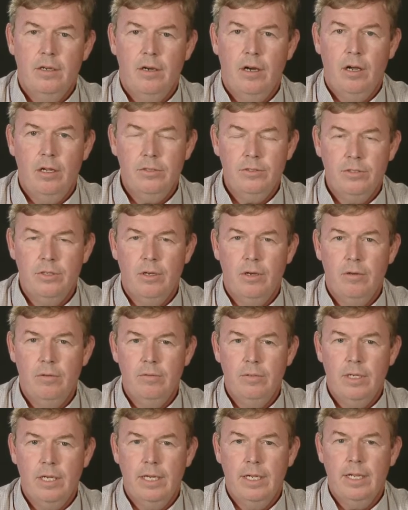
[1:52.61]

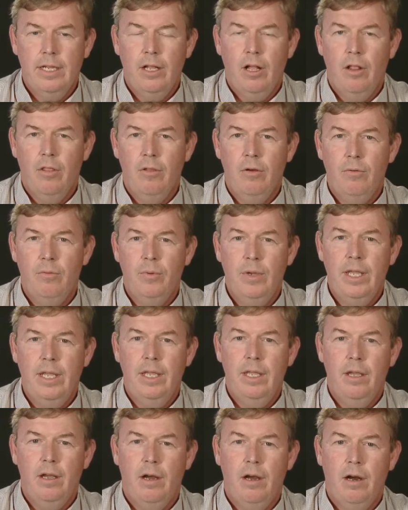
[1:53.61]
Also, although
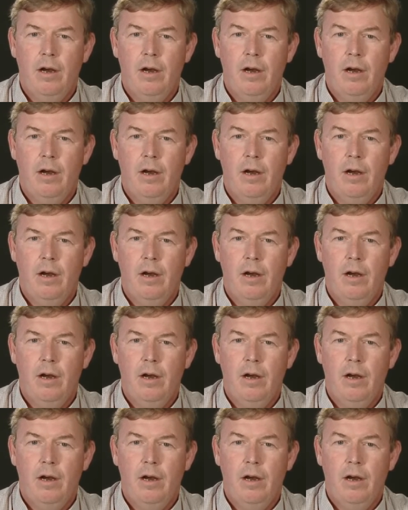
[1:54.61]
we